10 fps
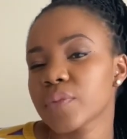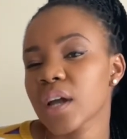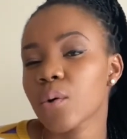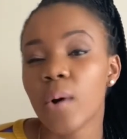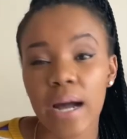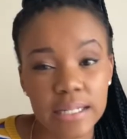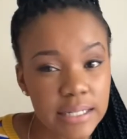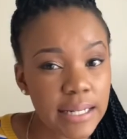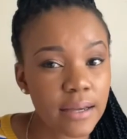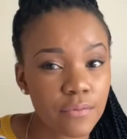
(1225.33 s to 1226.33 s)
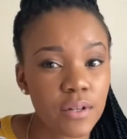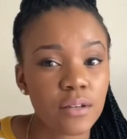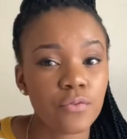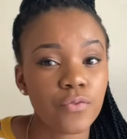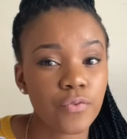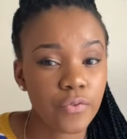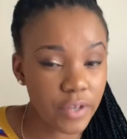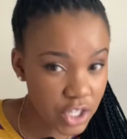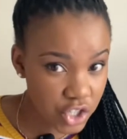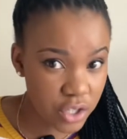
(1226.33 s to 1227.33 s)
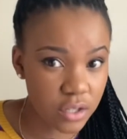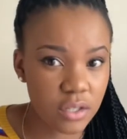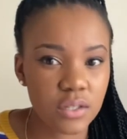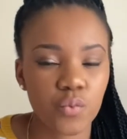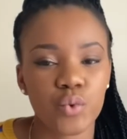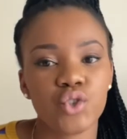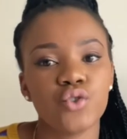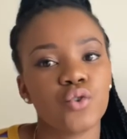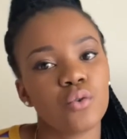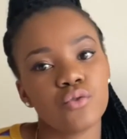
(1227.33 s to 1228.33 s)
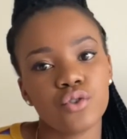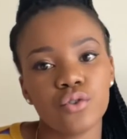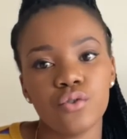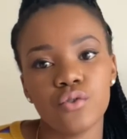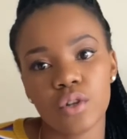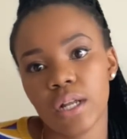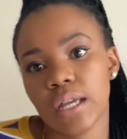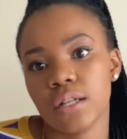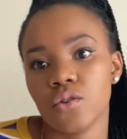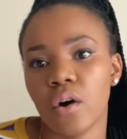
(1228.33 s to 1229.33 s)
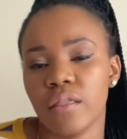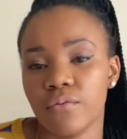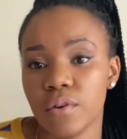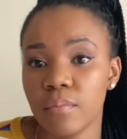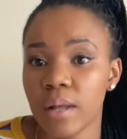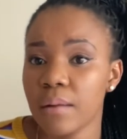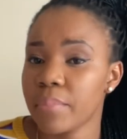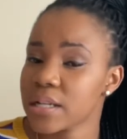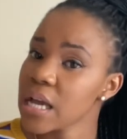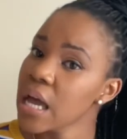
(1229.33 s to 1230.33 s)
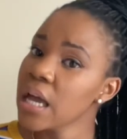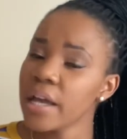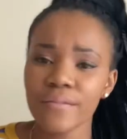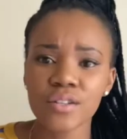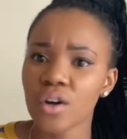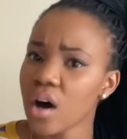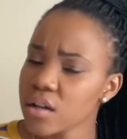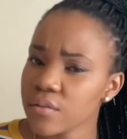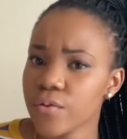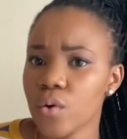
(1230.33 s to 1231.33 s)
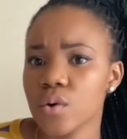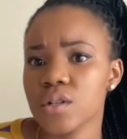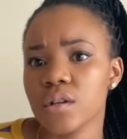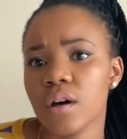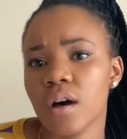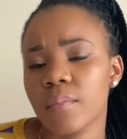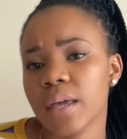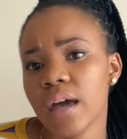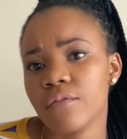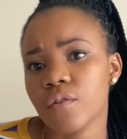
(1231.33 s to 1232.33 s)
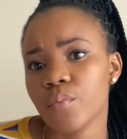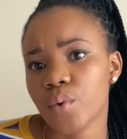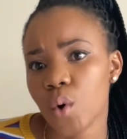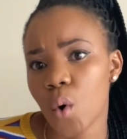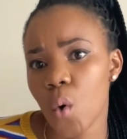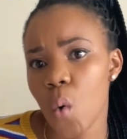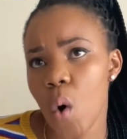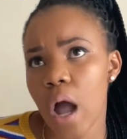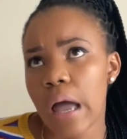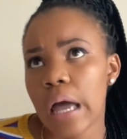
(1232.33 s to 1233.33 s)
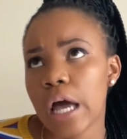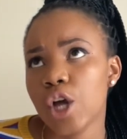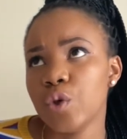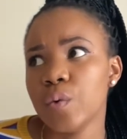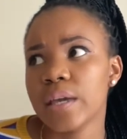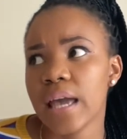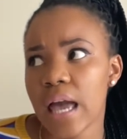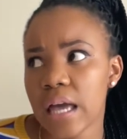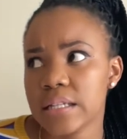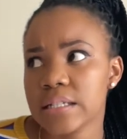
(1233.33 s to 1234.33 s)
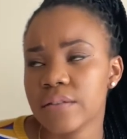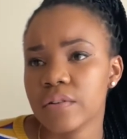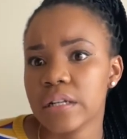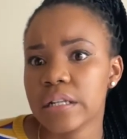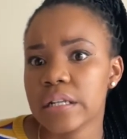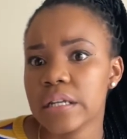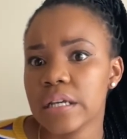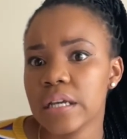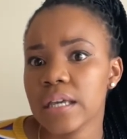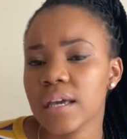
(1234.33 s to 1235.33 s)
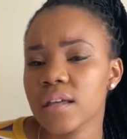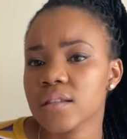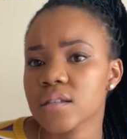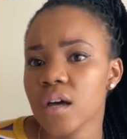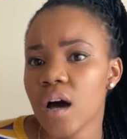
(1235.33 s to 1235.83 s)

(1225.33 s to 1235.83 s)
quite lovely features which you don't usually get on the free plan. But if you can't afford Canva Pro, you can definitely get